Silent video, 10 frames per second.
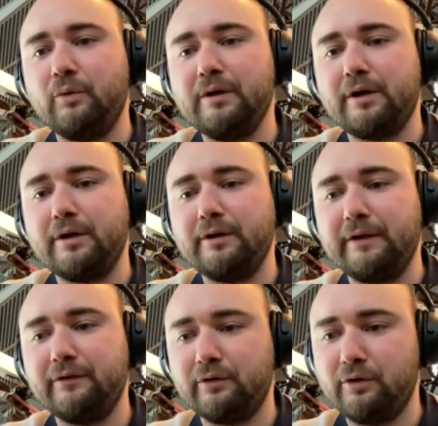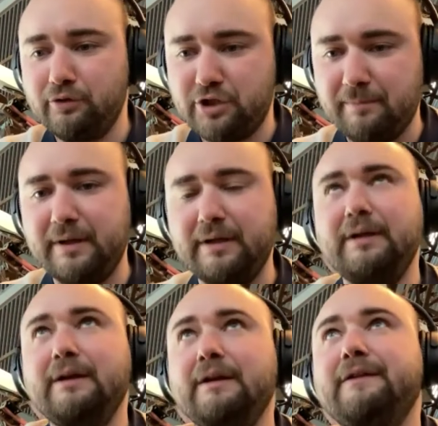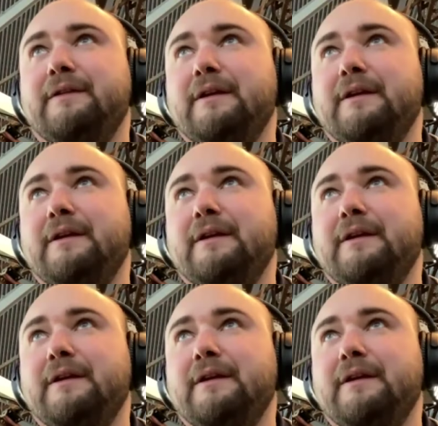We're going to exclude Champagne in this